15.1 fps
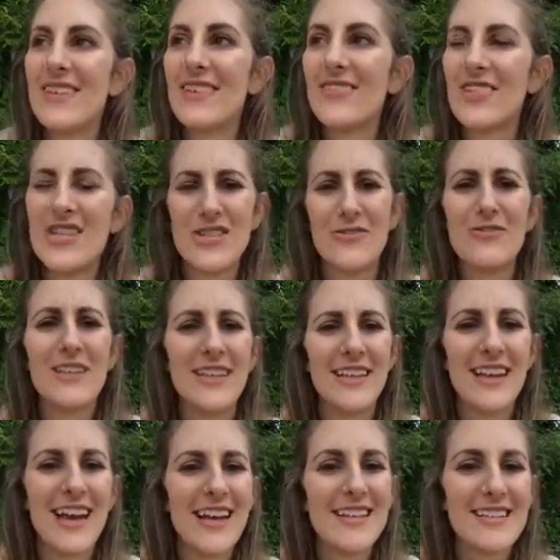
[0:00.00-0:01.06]
which is
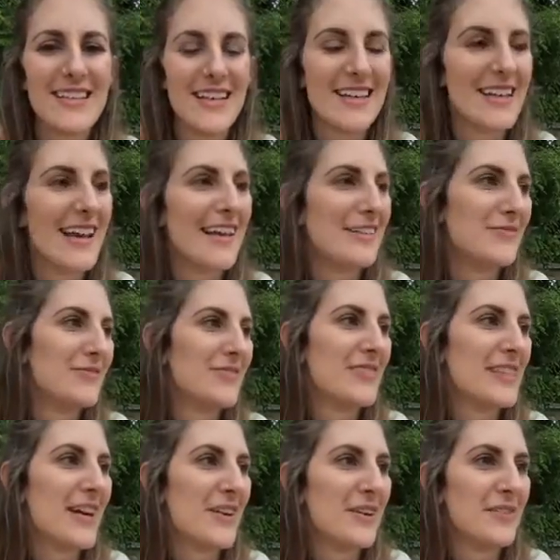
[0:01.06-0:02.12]
really nice.
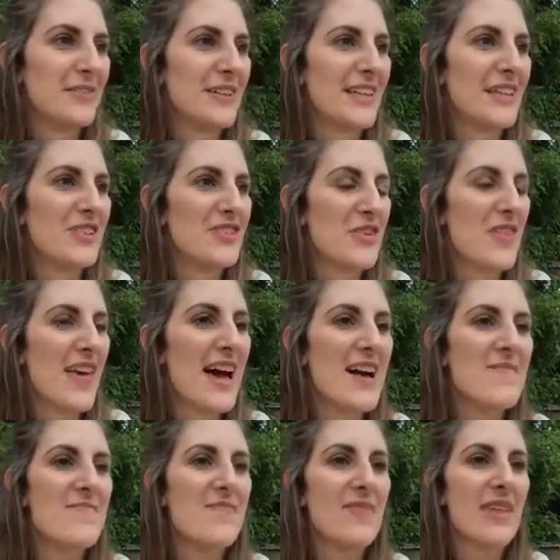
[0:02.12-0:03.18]
I really enjoy
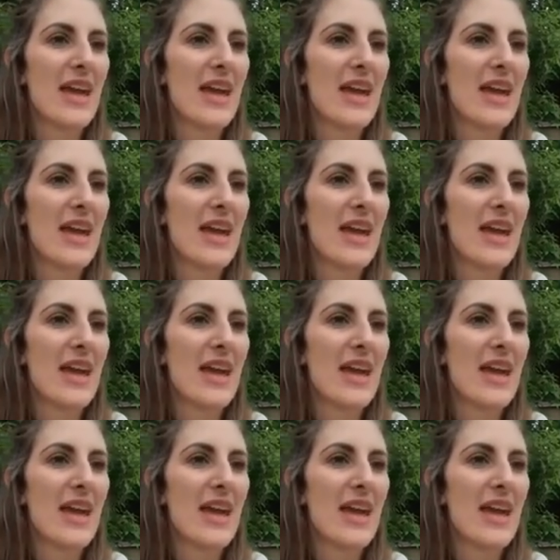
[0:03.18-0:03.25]
that.